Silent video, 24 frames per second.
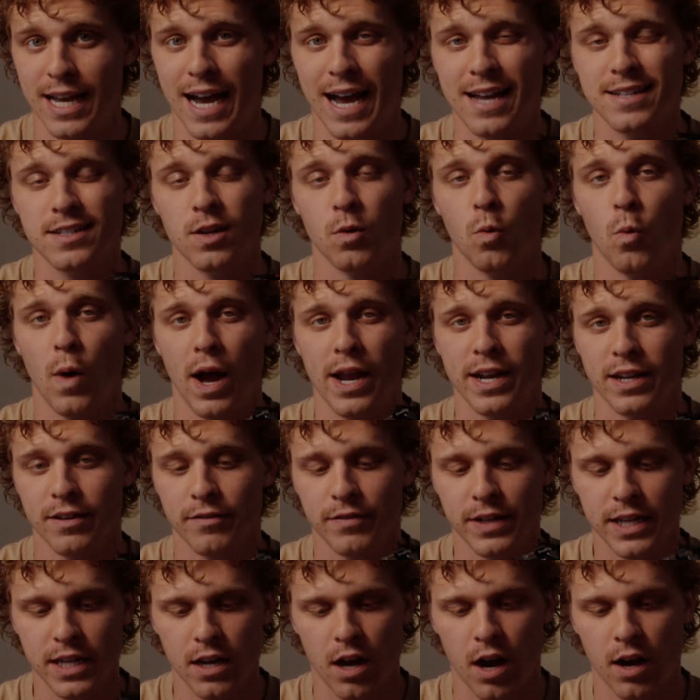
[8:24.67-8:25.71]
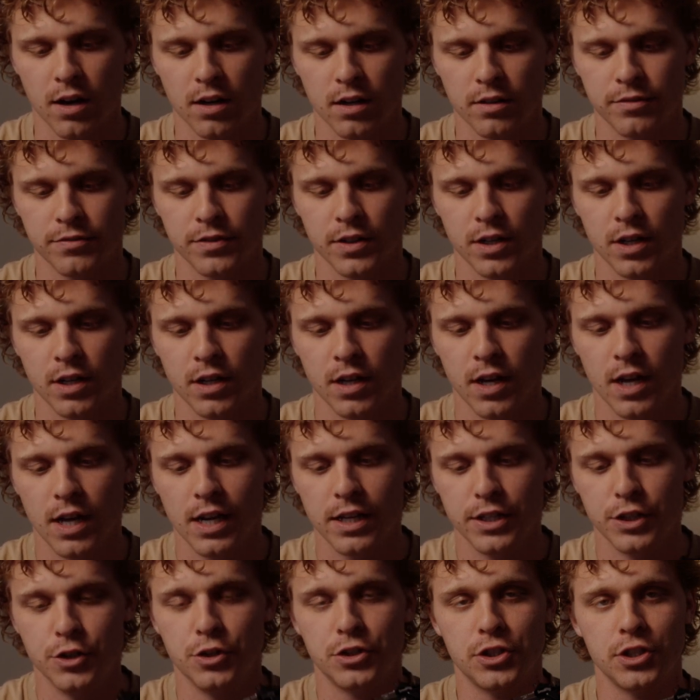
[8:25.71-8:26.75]
As a wedding videographer,
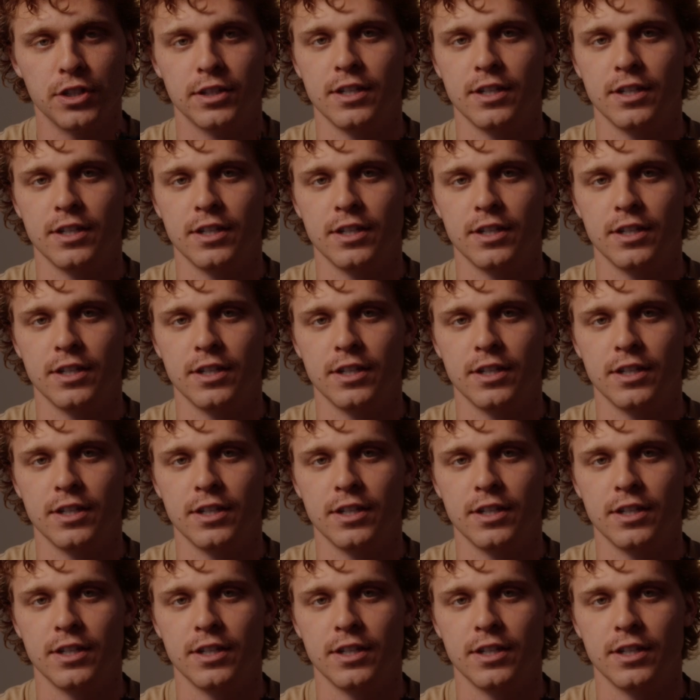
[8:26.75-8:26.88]
you should